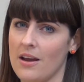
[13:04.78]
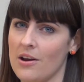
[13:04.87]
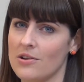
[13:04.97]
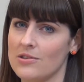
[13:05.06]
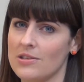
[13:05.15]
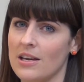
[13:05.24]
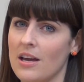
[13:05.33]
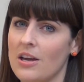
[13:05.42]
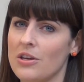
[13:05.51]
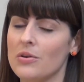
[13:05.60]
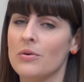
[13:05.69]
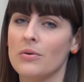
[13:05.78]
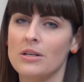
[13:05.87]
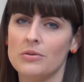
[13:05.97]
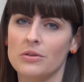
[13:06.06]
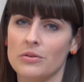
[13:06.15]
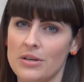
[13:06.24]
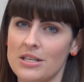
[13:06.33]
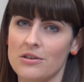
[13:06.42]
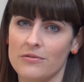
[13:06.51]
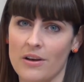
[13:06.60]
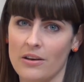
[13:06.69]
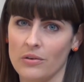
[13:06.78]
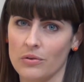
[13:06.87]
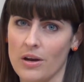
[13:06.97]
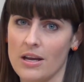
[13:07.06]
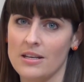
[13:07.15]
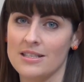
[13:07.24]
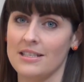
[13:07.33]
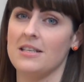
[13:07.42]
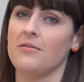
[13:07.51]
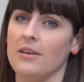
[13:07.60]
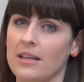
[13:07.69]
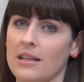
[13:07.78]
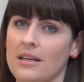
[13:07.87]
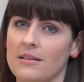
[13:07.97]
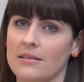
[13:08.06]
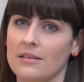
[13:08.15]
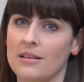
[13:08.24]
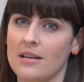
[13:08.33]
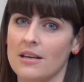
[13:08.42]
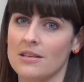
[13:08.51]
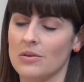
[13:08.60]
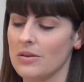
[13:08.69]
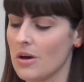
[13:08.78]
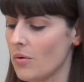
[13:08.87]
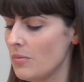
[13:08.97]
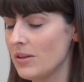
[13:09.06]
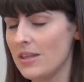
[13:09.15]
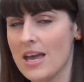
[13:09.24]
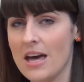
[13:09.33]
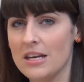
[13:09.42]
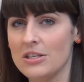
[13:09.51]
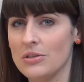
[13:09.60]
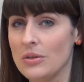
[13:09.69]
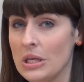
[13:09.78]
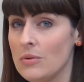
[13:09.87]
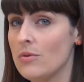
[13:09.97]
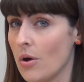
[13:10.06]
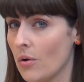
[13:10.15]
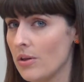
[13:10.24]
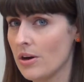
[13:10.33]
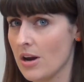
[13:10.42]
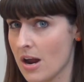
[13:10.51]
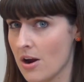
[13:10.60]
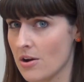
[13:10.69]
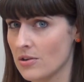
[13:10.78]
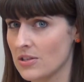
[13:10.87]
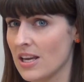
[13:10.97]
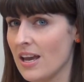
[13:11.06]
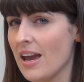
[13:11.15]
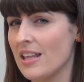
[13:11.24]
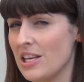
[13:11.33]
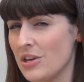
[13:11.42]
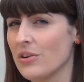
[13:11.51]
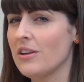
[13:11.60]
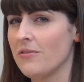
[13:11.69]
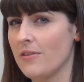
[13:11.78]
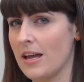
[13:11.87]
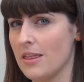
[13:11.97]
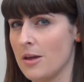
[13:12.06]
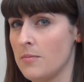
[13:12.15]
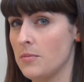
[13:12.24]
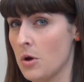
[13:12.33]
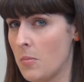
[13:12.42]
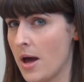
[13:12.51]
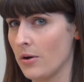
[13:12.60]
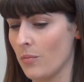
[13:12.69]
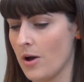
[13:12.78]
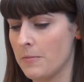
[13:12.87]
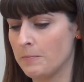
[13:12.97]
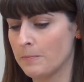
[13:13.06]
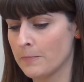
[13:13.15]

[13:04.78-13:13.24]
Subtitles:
errors, you're going to increase your final grade significantly. So go in with the attitude that you know there are errors and that you're going to find them no matter what.